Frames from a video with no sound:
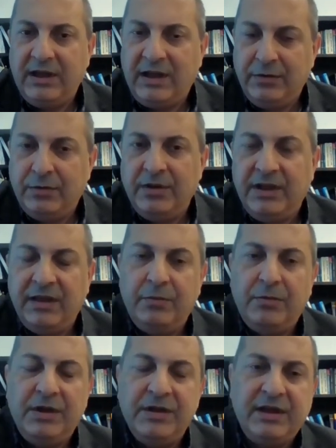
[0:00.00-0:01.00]
I know there
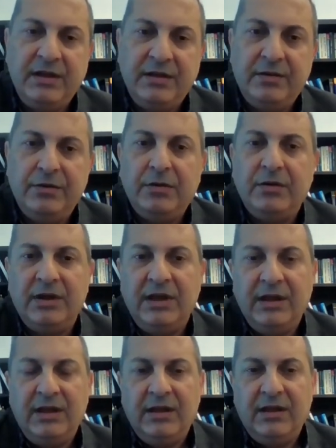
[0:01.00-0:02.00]
was another talk
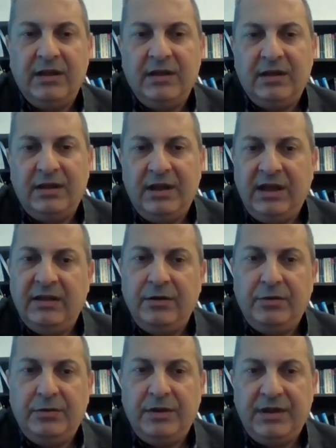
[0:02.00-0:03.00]

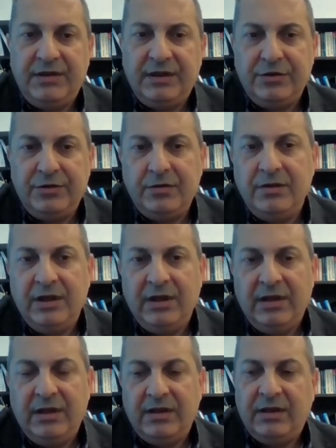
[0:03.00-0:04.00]
related to this issue.
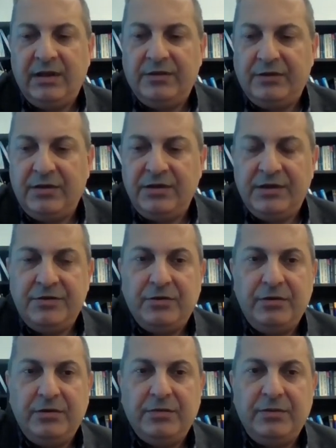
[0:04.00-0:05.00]
So I'll just show
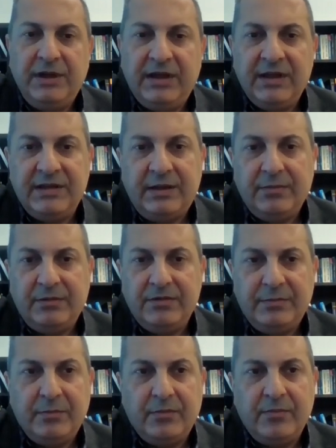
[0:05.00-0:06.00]
you quick examples.